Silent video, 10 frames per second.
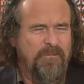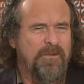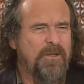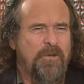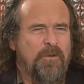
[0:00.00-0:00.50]

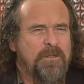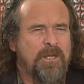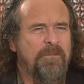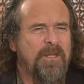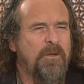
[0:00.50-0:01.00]
You know,
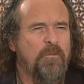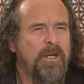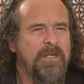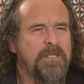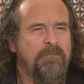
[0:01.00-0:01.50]
something that
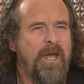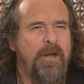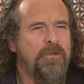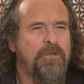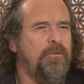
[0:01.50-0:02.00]
one
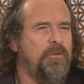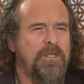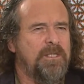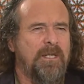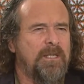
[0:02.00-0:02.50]
aspired to,
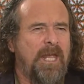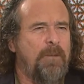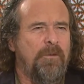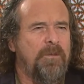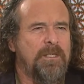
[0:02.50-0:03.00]
just it came
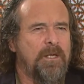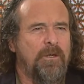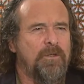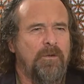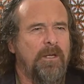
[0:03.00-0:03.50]
with the
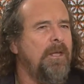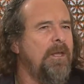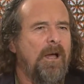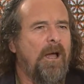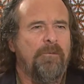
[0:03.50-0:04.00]
territory.
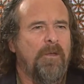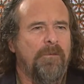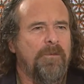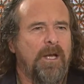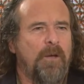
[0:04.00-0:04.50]
I
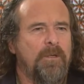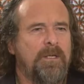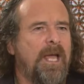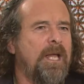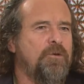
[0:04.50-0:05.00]
thought that I would
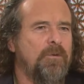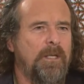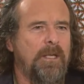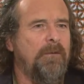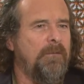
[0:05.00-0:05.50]

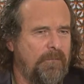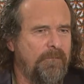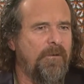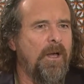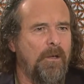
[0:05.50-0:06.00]
naturally
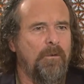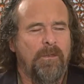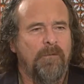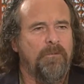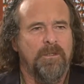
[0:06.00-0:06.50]
follow in
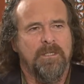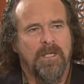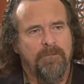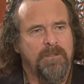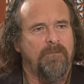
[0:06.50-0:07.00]
the
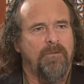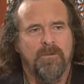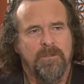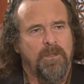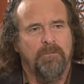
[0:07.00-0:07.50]
footsteps of
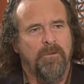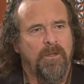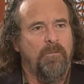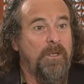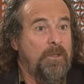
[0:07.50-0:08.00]
those people
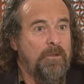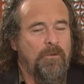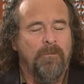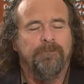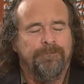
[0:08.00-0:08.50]
that we
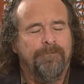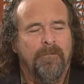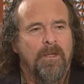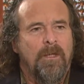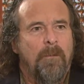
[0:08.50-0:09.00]
knew.
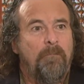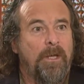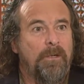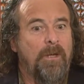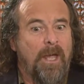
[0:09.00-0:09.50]

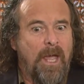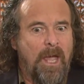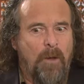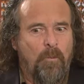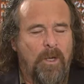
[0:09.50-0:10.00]
But
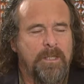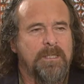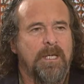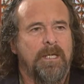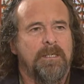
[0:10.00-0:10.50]
once
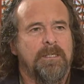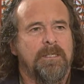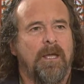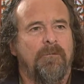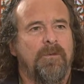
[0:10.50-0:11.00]
I
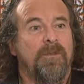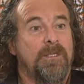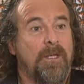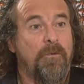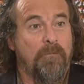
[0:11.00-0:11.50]
discovered
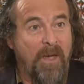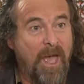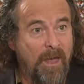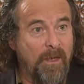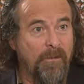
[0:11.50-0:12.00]
this other
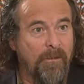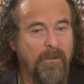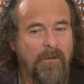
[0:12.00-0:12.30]
path,